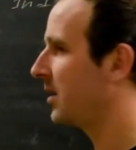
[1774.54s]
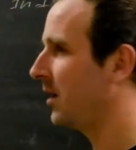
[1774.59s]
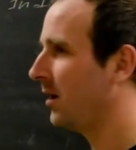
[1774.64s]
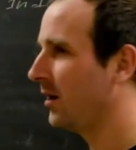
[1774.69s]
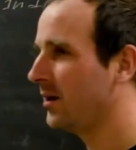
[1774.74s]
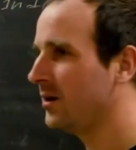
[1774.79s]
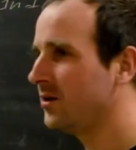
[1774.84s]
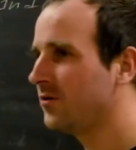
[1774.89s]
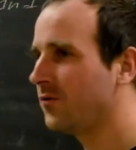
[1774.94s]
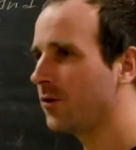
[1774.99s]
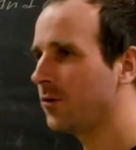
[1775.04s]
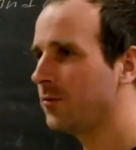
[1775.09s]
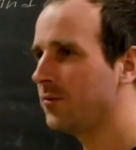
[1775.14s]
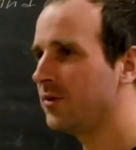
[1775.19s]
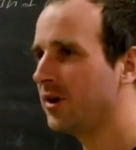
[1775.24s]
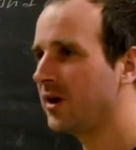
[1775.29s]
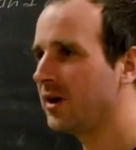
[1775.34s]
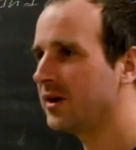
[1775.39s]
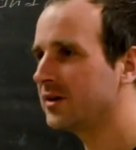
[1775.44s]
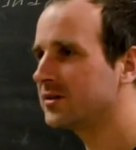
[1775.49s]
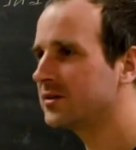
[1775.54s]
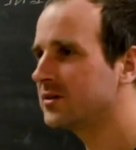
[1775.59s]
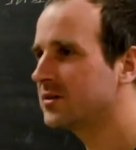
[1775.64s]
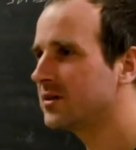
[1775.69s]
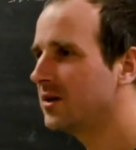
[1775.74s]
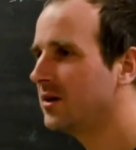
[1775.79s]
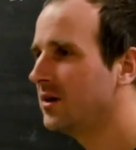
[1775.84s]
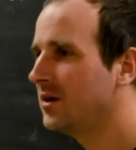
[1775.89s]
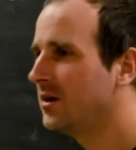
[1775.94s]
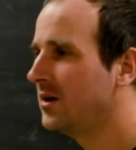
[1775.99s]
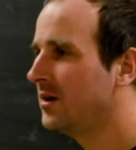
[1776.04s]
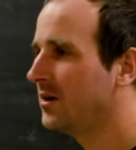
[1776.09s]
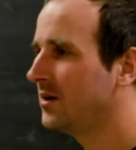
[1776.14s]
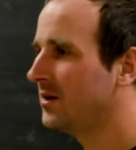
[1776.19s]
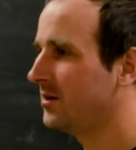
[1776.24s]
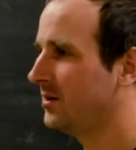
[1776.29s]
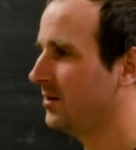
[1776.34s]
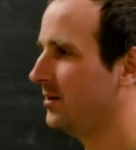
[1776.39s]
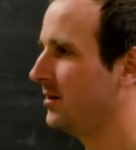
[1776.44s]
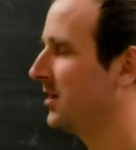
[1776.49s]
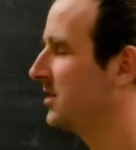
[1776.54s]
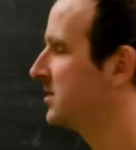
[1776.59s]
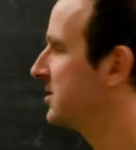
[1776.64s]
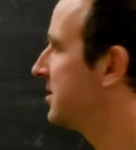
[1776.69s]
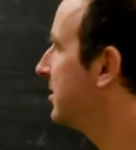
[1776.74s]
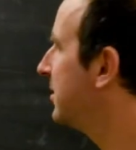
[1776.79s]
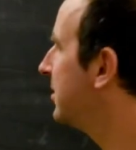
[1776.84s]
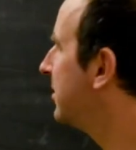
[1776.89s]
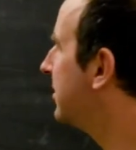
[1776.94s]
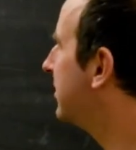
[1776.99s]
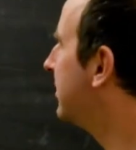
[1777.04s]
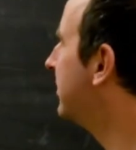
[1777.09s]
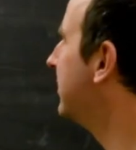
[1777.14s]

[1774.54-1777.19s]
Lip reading: collect from the lists, doesn't.